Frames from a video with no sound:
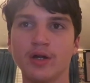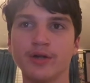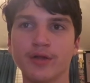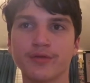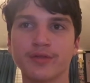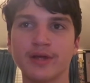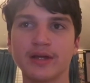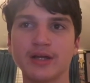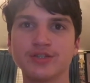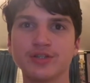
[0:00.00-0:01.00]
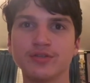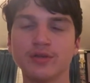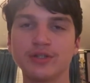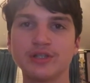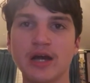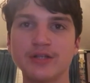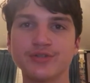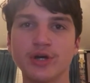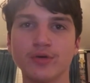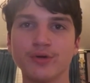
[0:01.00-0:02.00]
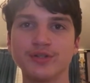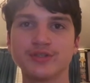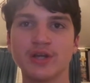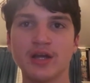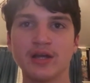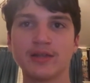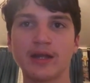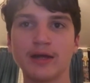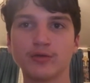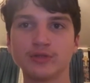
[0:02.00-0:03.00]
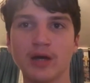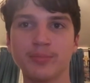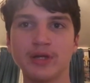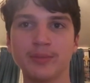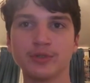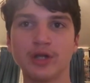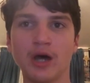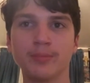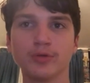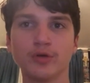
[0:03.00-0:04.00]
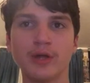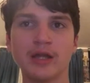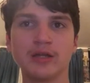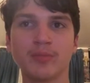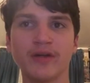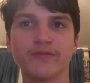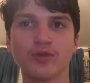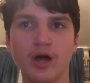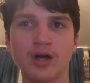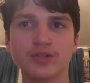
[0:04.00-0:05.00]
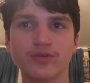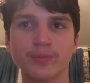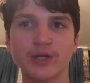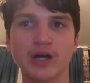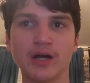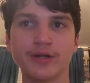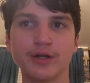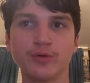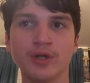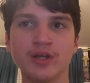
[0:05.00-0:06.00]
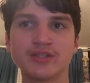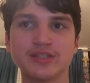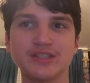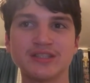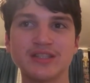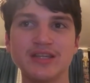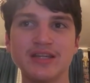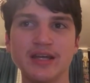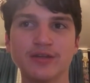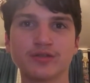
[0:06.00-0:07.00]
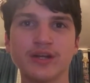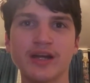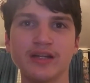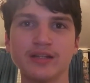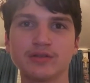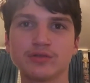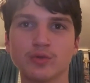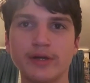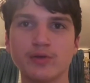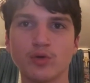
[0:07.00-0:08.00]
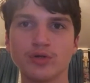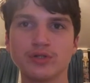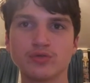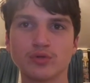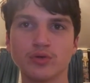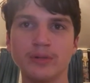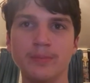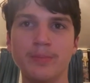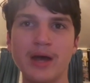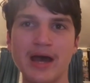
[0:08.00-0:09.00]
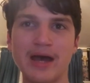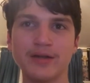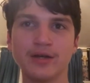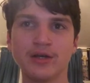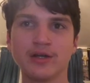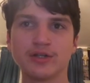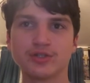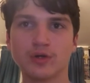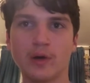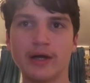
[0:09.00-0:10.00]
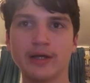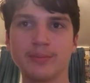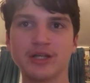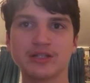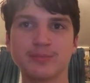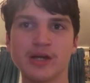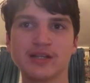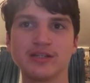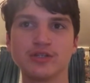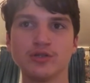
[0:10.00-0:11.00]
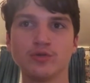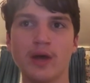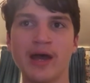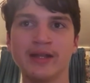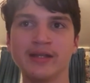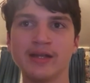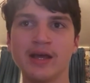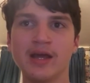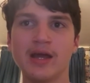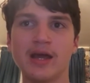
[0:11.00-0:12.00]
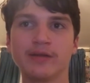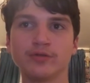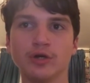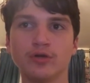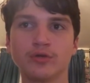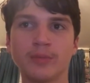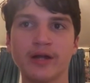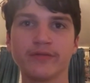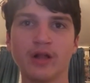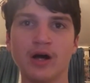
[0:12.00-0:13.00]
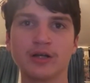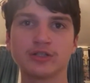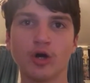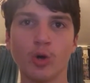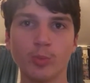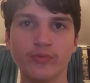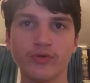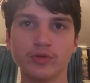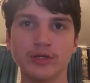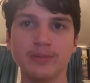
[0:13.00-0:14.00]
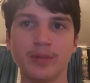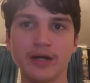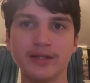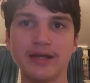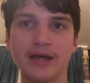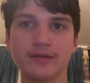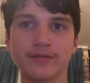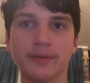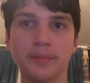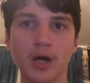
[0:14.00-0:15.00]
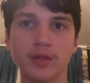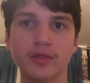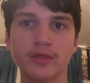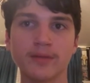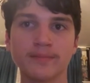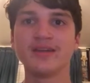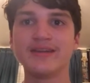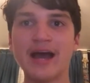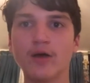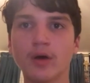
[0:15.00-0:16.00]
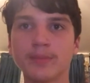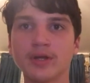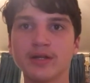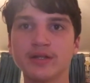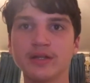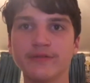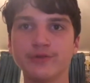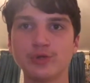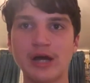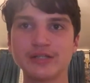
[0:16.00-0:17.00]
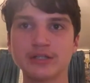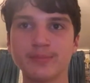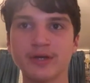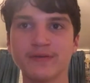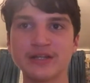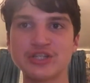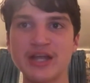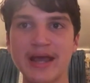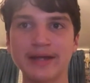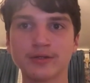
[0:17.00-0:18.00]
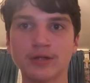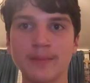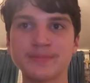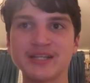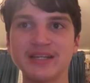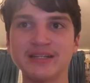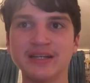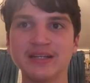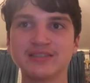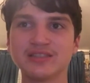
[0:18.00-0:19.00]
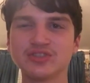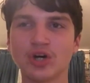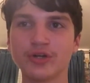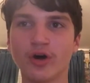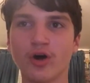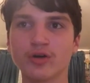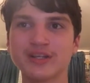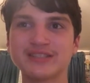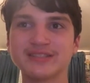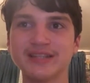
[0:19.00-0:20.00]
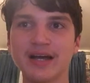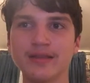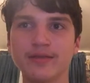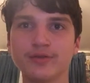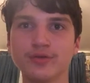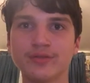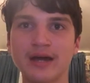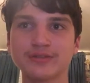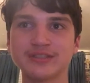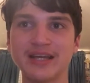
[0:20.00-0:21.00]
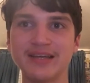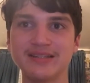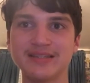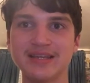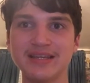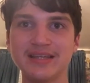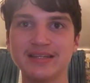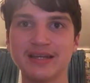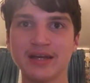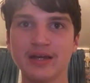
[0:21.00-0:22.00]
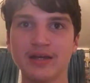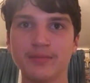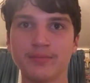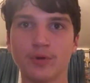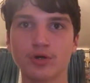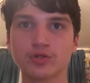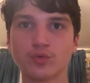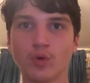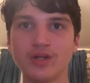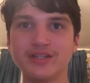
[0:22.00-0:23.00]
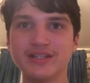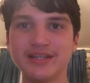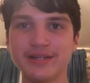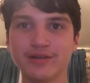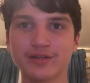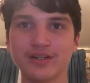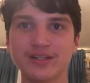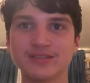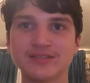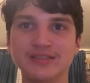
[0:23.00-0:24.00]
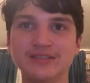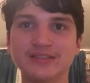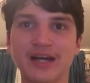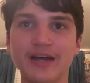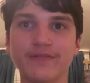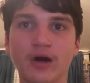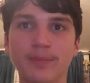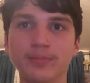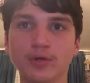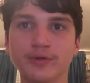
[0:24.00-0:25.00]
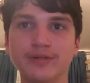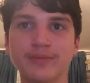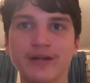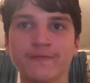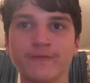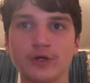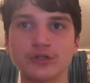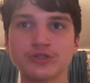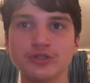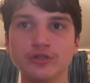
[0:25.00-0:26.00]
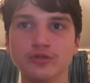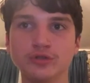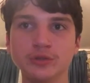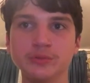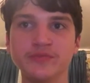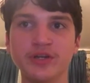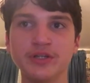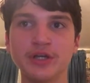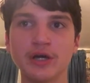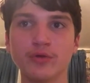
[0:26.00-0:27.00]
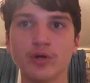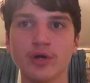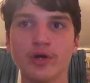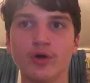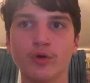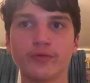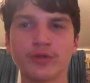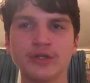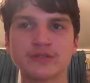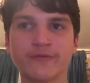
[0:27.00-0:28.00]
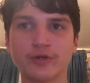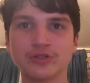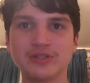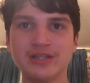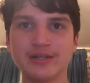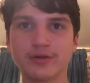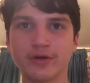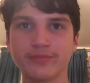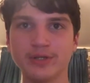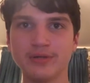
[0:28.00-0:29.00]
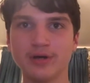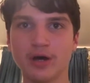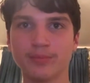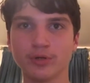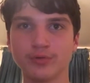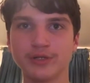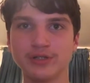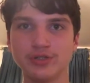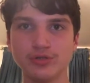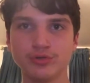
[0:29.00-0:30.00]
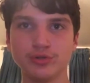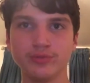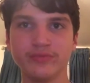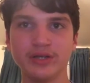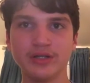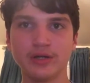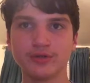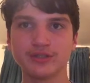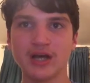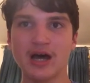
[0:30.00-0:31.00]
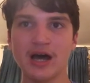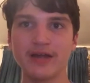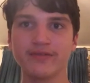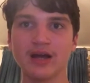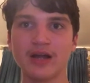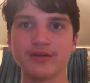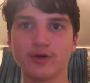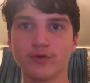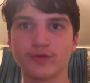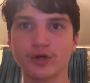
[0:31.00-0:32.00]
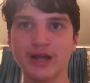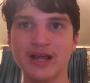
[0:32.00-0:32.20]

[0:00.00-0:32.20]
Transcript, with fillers: Another thing I should let you guys know is that I will not be able to upload any of my vlogs from the condo since the internet in Great Gorge is really bad. So I am expecting to edit and load my vlogs hopefully by the end of the month. Now I'm gonna give you guys a bit of a channel update since on August 9th, 2018 marked one year since I've uploaded my first YouTube video. Over this first year of me uploading YouTube videos, I have gotten over